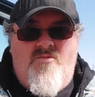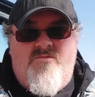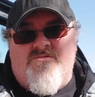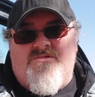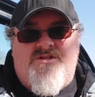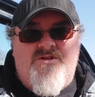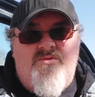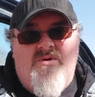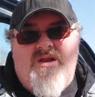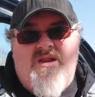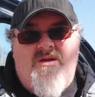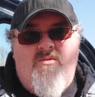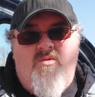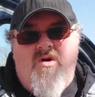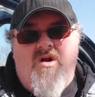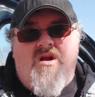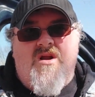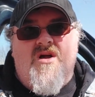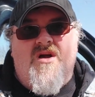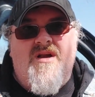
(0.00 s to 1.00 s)
do any
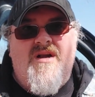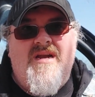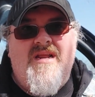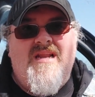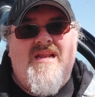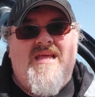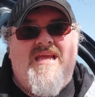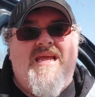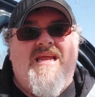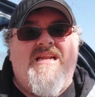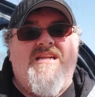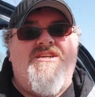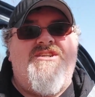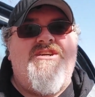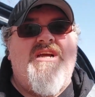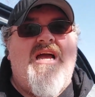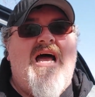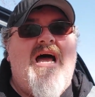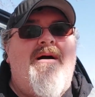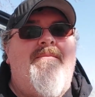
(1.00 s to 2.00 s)
work on it in a heated
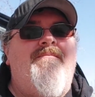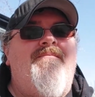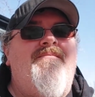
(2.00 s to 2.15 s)
shop,